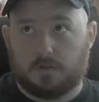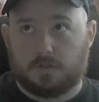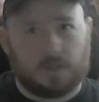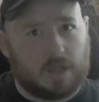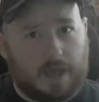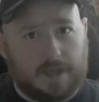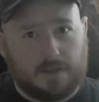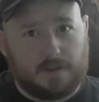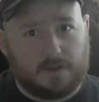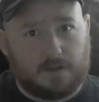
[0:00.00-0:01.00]
July.
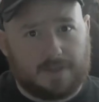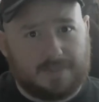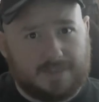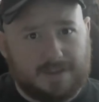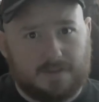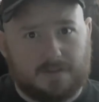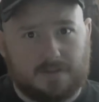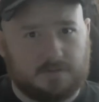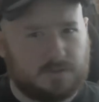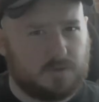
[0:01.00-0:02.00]

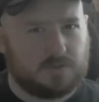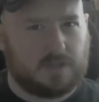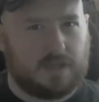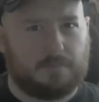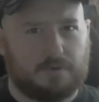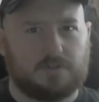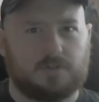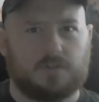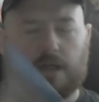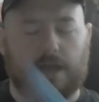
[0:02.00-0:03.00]
June or July. I'm pretty sure
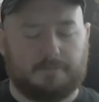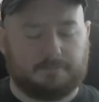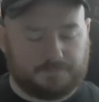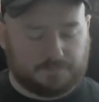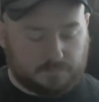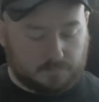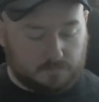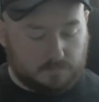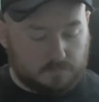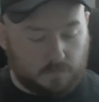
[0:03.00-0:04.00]
July.
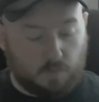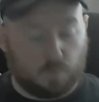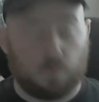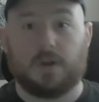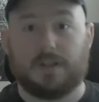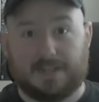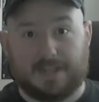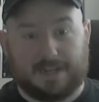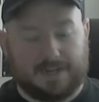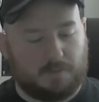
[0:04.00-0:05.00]
Really
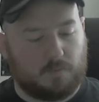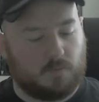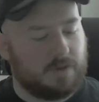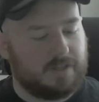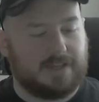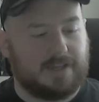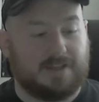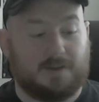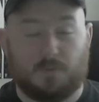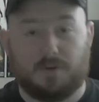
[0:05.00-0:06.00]
like it. I'm really
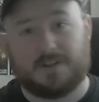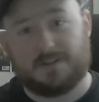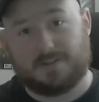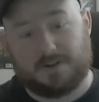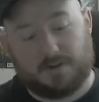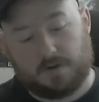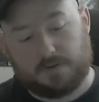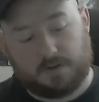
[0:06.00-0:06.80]
into Leonardo